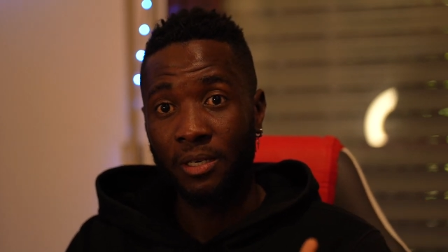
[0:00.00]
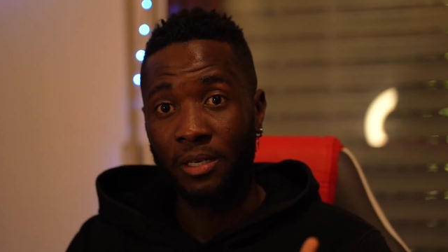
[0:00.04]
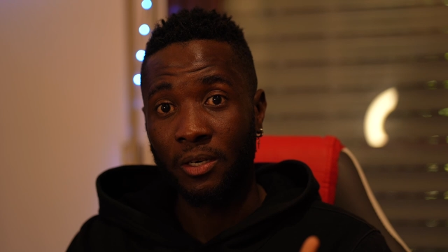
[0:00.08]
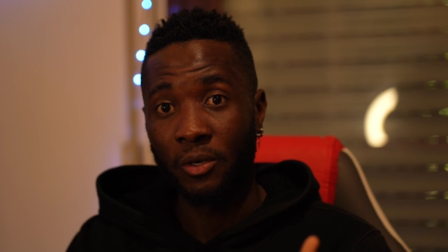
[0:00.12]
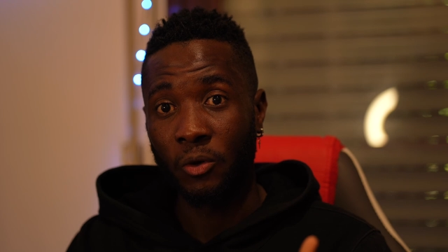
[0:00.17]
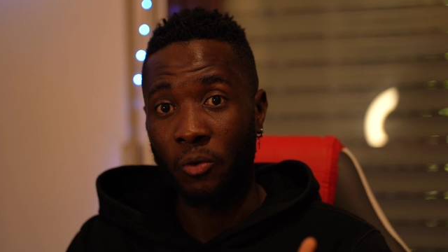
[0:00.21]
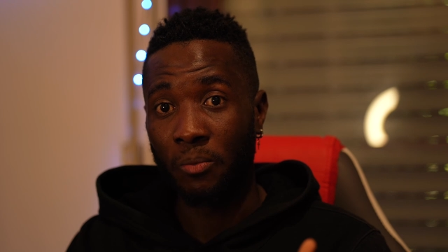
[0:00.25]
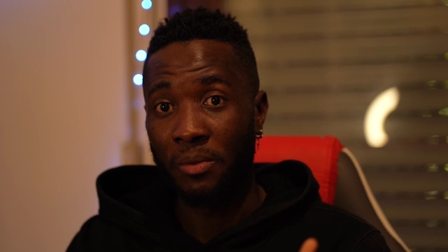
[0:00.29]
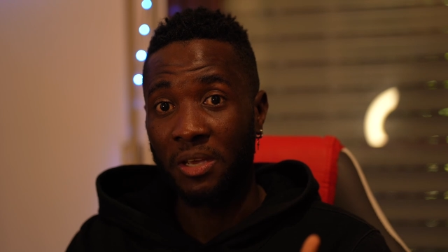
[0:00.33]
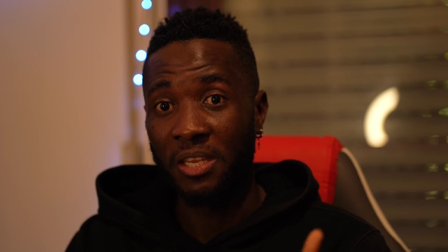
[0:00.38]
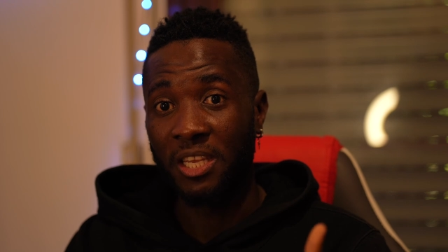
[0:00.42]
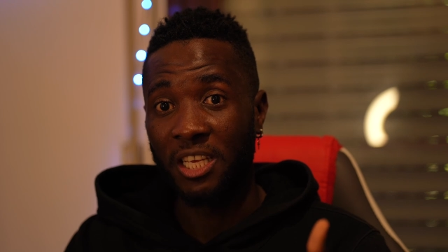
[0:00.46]

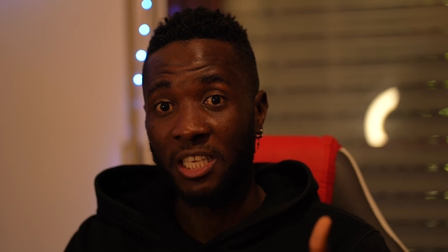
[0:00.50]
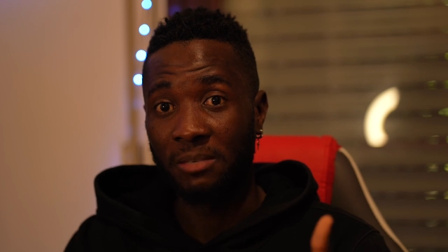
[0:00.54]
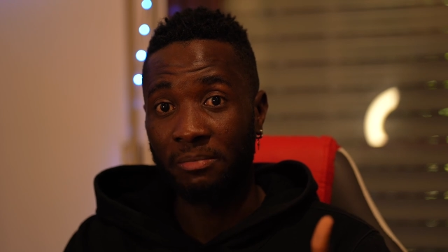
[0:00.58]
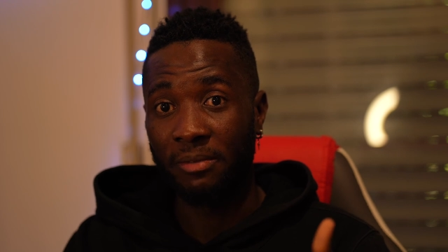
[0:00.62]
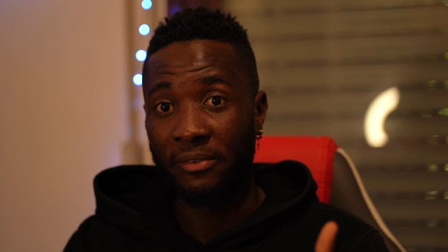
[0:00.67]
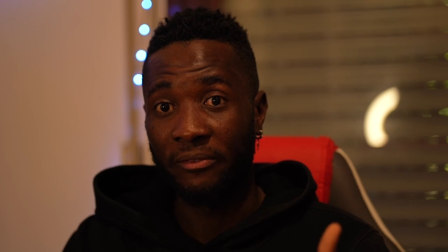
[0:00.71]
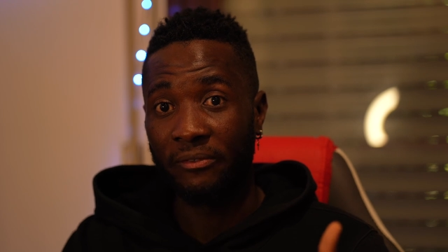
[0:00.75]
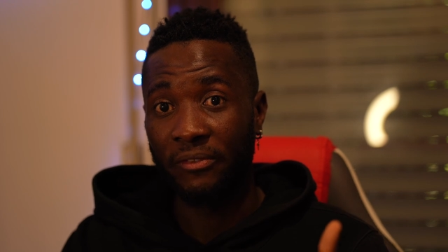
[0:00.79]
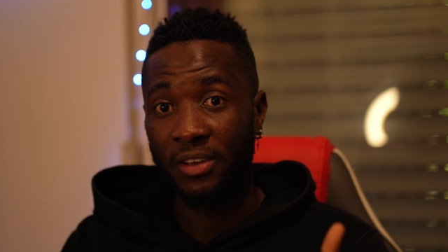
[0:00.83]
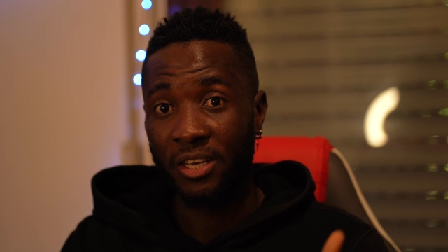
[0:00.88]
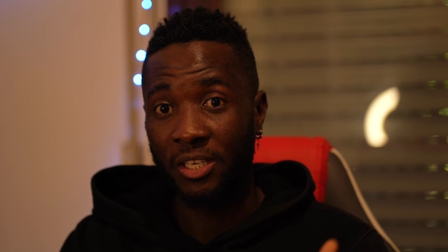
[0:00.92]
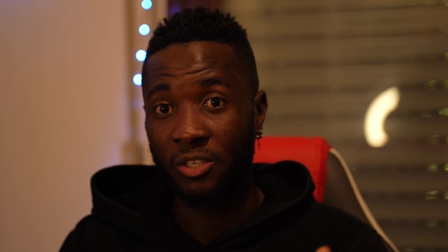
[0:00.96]
Romania is my
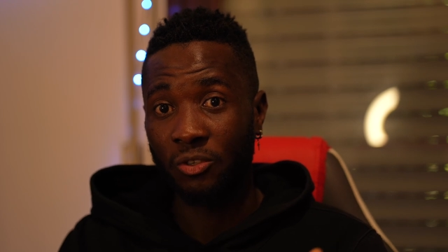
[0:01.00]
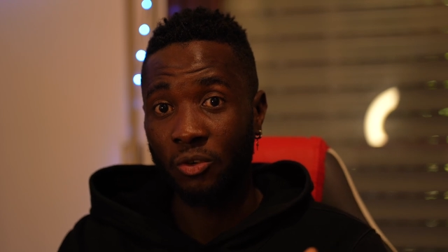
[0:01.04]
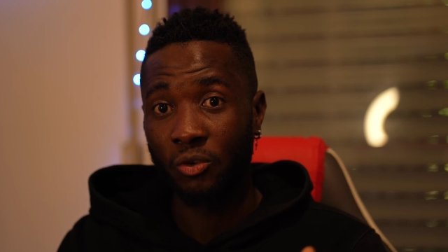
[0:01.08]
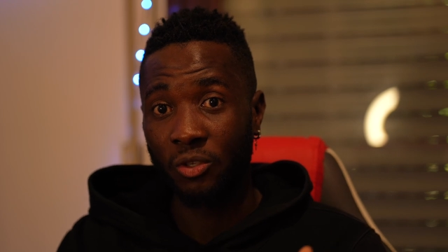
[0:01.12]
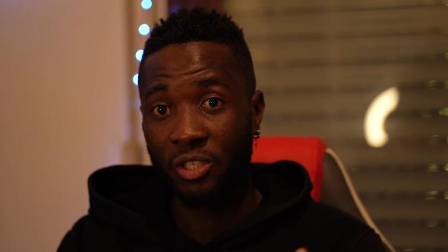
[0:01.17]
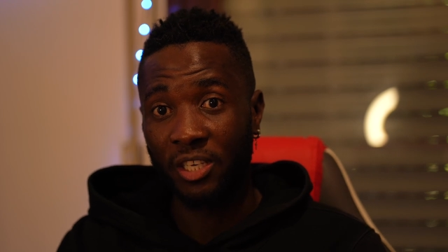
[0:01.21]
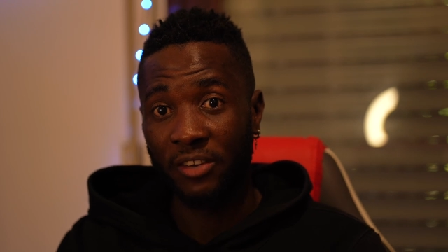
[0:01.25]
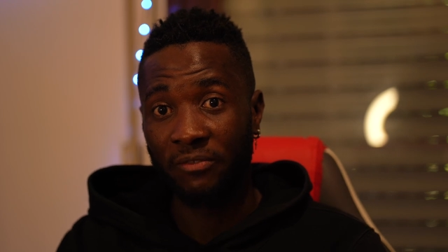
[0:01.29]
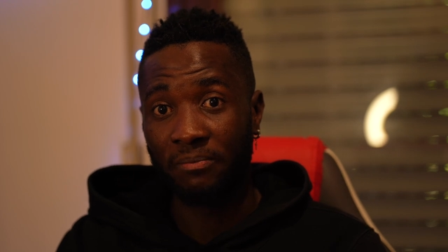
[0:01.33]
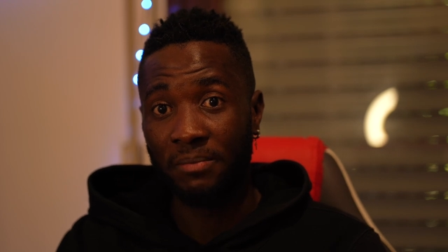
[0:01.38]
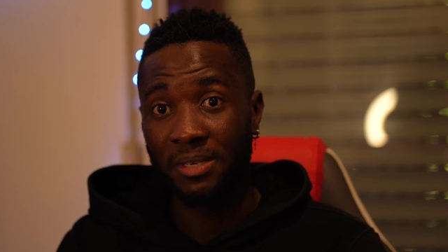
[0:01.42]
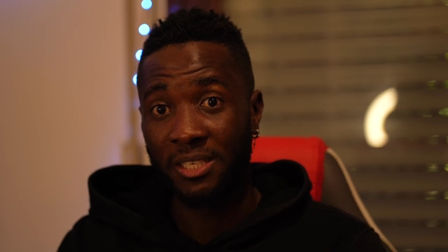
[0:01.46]
first
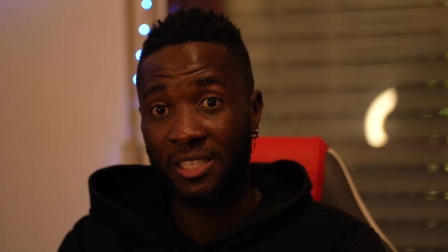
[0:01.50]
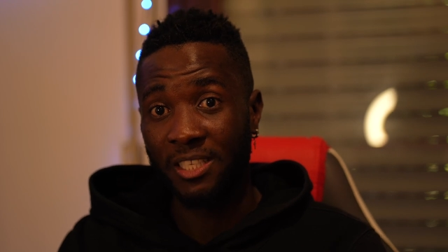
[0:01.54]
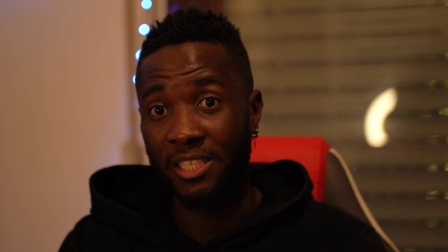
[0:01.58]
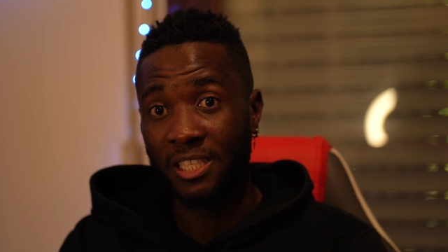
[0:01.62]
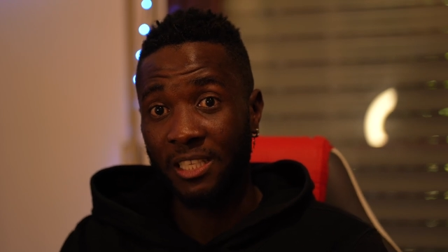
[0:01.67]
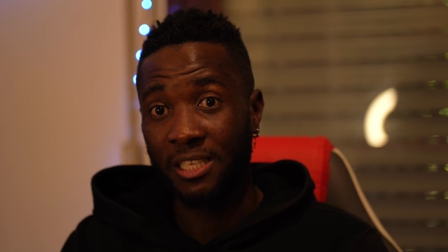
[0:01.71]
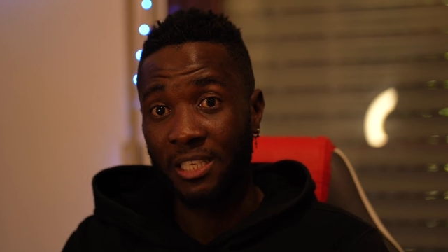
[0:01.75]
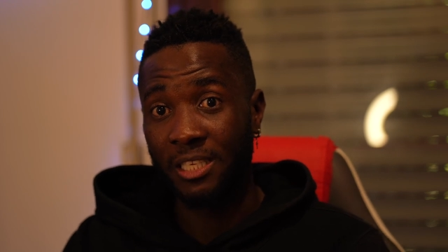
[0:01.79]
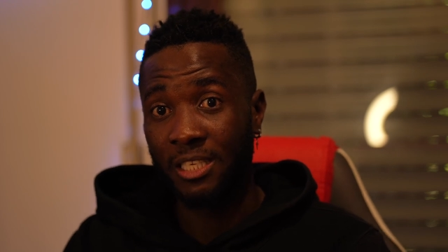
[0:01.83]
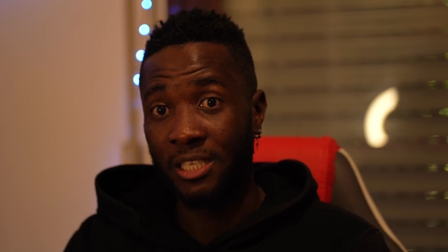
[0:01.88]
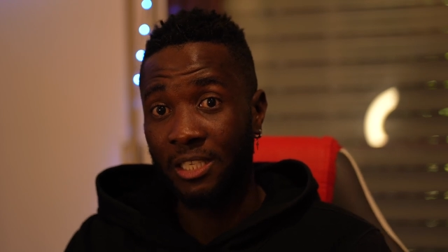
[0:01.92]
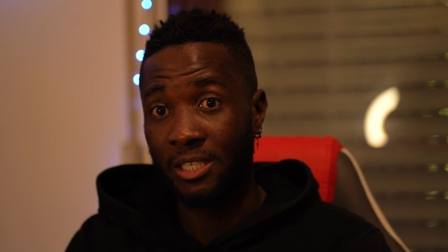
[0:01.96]
country I visited
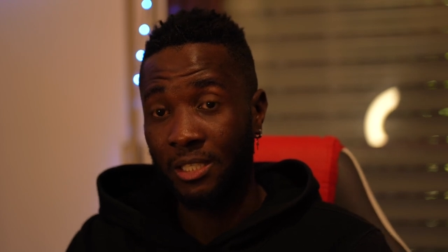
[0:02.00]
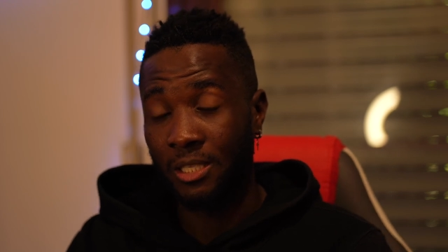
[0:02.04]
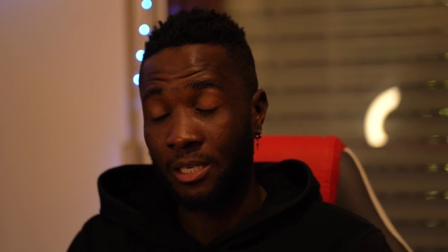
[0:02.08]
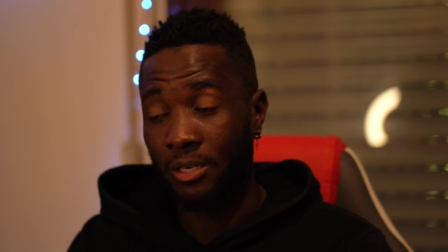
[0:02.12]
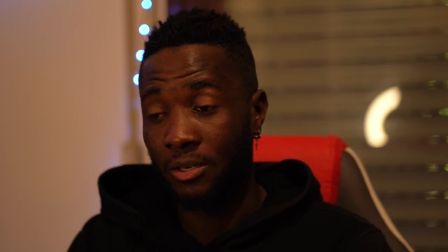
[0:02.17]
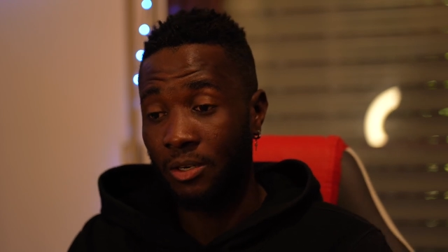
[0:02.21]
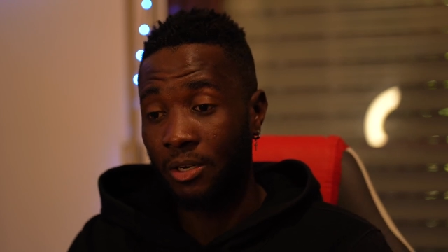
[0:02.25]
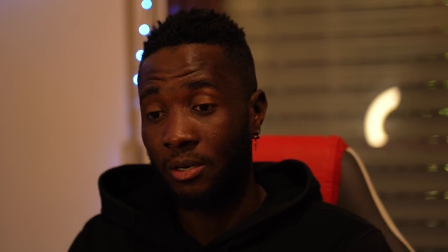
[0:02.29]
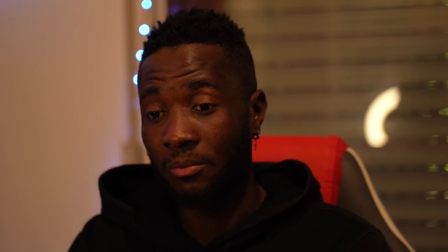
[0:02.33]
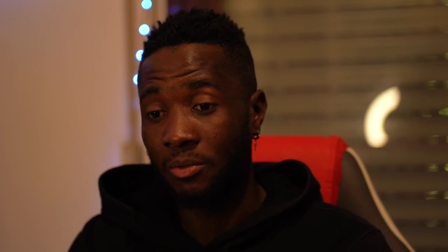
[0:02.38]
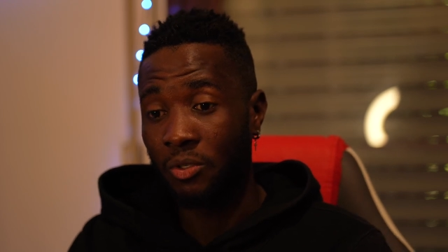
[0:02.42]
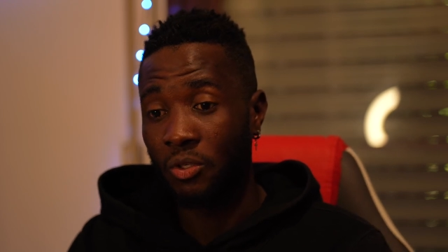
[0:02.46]
in the East
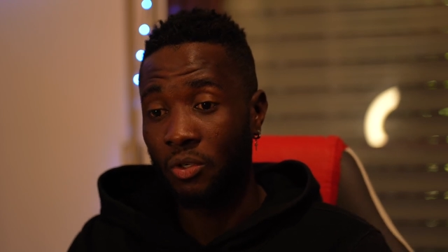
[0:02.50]
Europe,